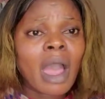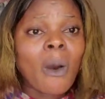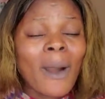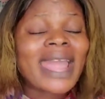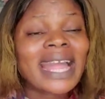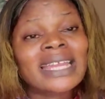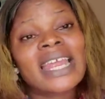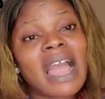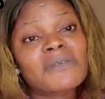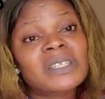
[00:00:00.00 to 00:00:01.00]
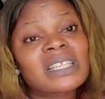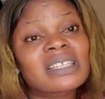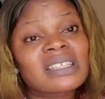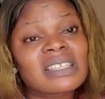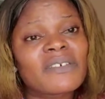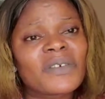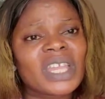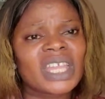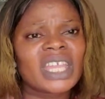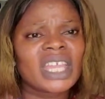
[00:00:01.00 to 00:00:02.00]
Why can't they have CCTV?
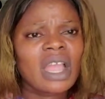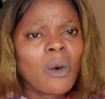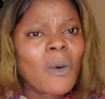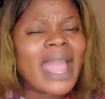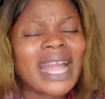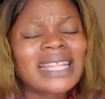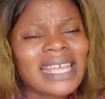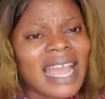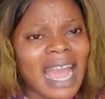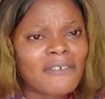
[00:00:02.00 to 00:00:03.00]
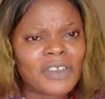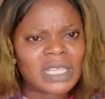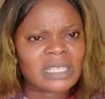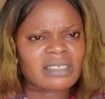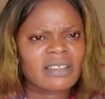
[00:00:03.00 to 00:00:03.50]
Why can't they have it?